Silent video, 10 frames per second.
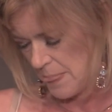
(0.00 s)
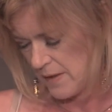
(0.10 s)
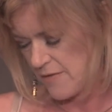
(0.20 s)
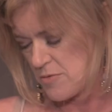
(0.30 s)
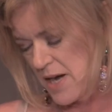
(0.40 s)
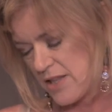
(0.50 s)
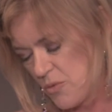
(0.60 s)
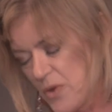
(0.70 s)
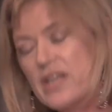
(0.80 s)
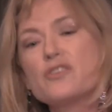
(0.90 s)
Never mind
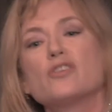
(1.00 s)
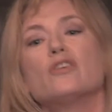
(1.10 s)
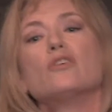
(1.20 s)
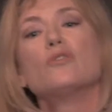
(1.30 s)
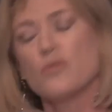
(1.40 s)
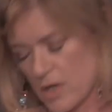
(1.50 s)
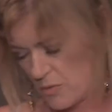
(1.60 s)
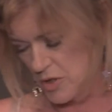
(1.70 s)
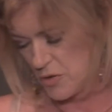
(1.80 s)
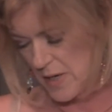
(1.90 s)
that we too
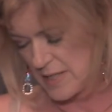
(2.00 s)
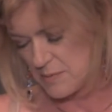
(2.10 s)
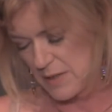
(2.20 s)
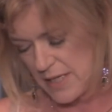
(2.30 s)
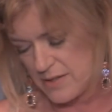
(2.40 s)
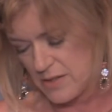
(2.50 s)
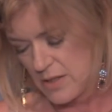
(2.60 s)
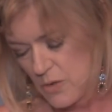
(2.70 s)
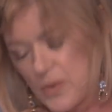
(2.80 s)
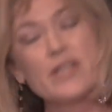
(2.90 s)
were transplants.
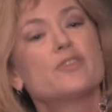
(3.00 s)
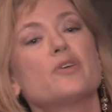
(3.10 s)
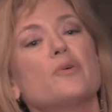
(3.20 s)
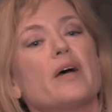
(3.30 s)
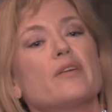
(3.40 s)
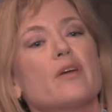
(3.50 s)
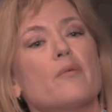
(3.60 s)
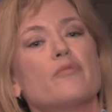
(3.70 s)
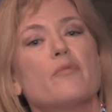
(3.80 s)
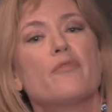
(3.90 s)
We too had
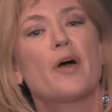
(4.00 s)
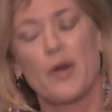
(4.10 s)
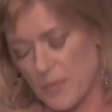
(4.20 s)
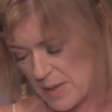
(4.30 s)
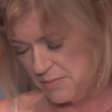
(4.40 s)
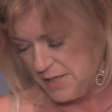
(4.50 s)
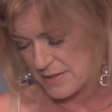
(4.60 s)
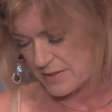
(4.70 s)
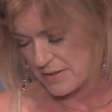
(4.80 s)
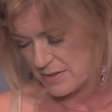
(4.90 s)
come from faraway
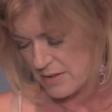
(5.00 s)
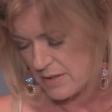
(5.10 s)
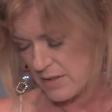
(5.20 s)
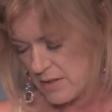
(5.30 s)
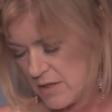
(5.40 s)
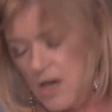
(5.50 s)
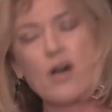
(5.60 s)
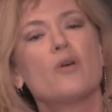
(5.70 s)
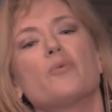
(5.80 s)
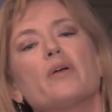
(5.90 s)
places.
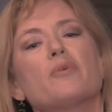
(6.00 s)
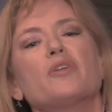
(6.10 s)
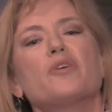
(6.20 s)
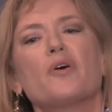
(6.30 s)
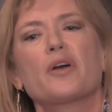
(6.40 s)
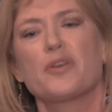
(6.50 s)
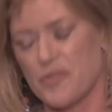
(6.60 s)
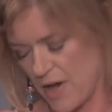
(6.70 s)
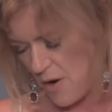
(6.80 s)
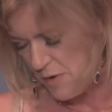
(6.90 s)
No, we were New
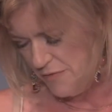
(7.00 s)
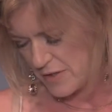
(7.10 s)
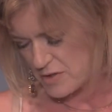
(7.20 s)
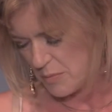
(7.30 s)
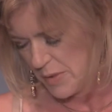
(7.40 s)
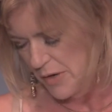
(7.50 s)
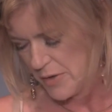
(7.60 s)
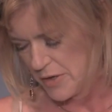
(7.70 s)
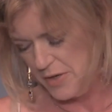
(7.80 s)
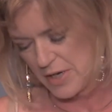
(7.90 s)
Yorkers now. We felt
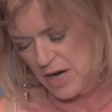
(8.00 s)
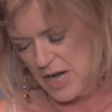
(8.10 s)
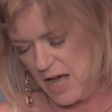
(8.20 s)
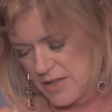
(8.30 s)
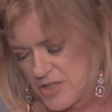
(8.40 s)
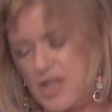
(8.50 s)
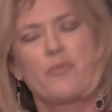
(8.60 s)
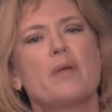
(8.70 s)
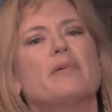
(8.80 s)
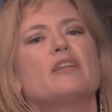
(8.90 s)
superior in our knowledge that
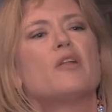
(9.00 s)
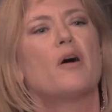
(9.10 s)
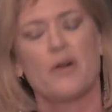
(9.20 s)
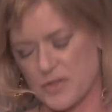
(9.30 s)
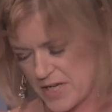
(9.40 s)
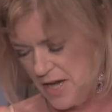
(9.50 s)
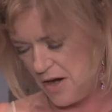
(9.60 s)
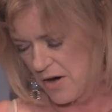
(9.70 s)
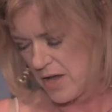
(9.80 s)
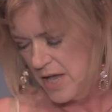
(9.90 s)
we belonged
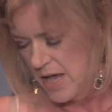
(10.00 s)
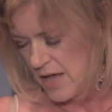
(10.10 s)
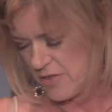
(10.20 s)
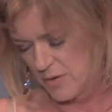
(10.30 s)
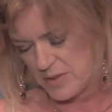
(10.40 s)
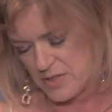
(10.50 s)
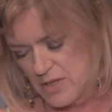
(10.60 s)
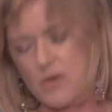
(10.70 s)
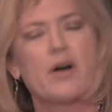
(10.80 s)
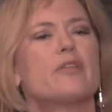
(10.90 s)
here and there was
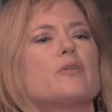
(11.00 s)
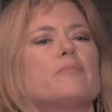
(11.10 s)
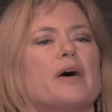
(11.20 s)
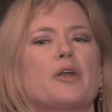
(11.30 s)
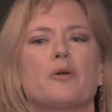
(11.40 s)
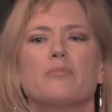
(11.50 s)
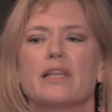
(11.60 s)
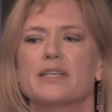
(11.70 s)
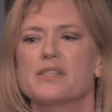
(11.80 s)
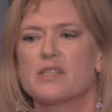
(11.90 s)
no other better
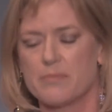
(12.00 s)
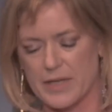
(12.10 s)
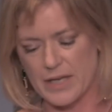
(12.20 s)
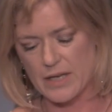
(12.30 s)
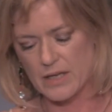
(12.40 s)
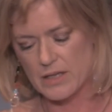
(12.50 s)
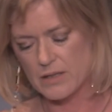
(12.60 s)
place to be.